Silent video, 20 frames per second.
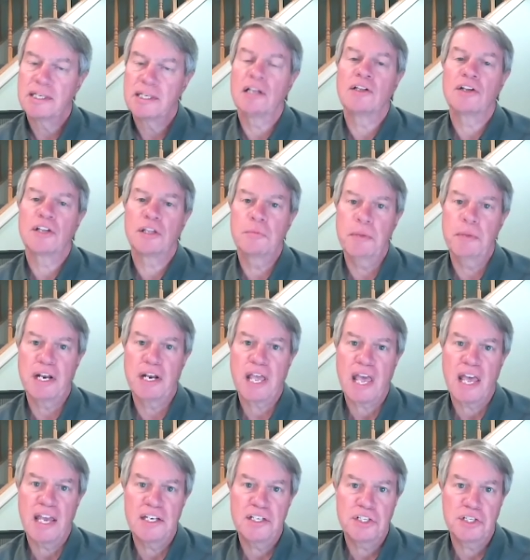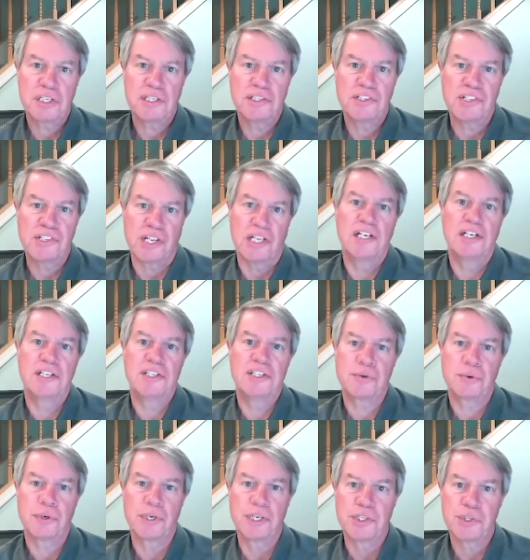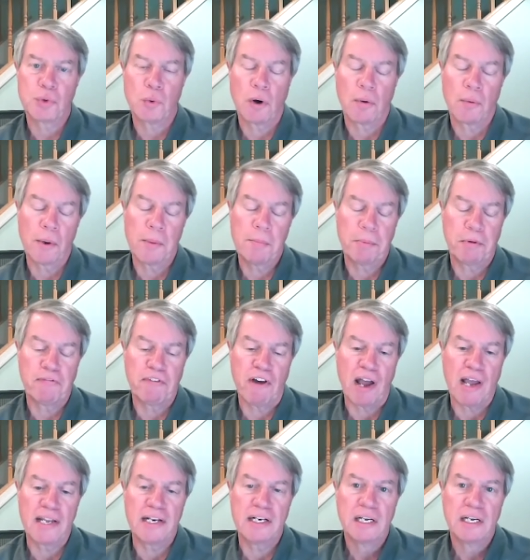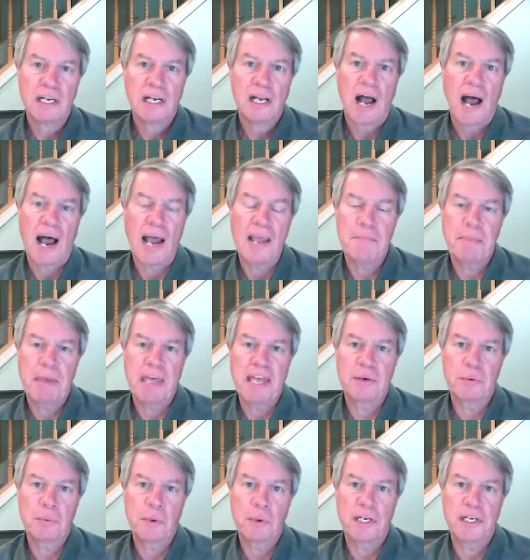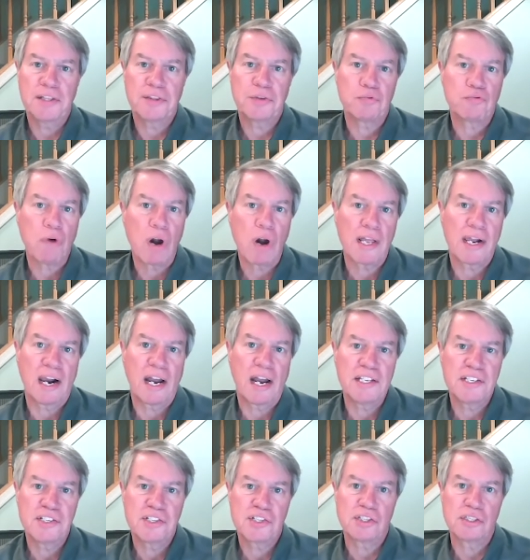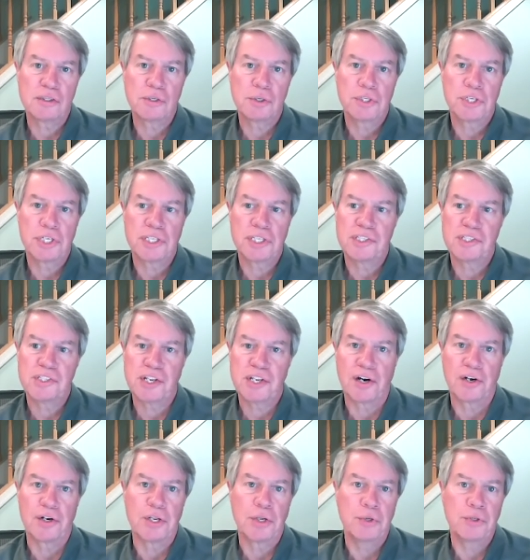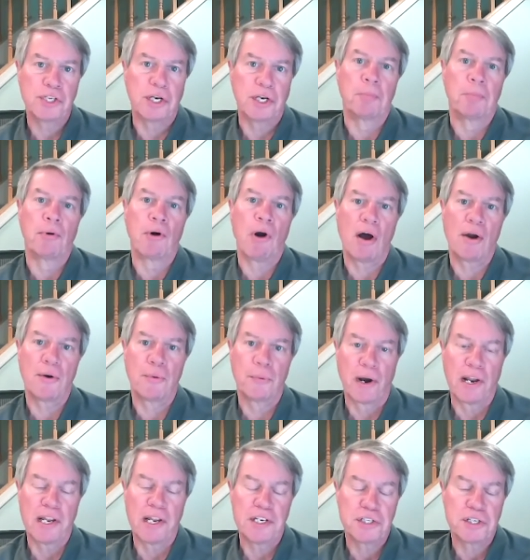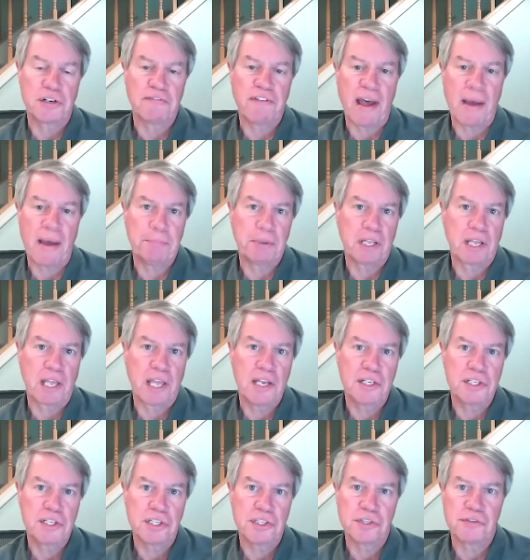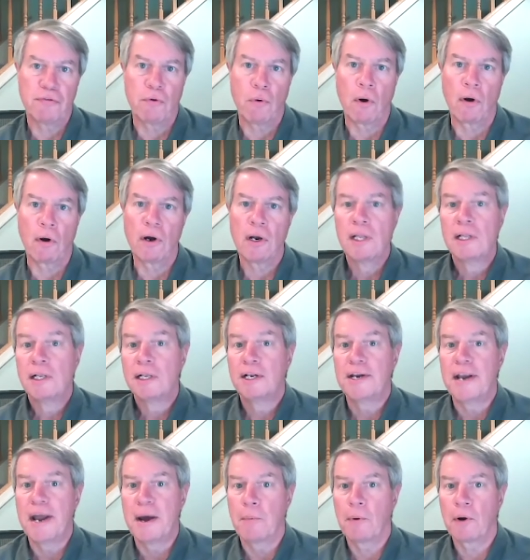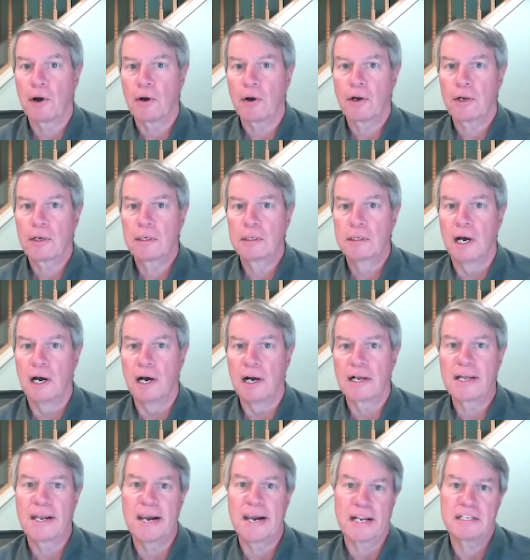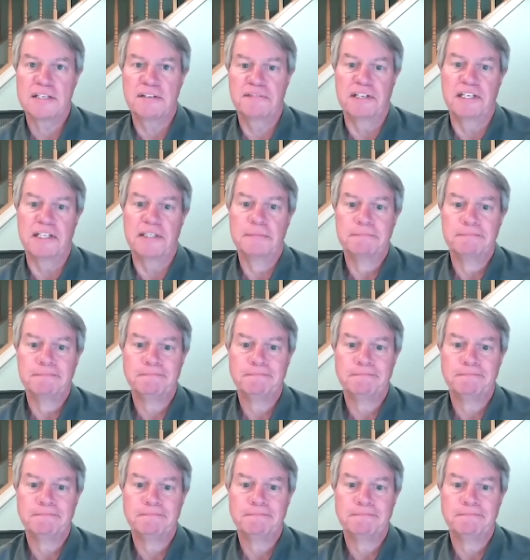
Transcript: telecommunications industries, where we provide high bandwidth, ruggedized solutions that are used in a broad range of applications for network uh, connectivity.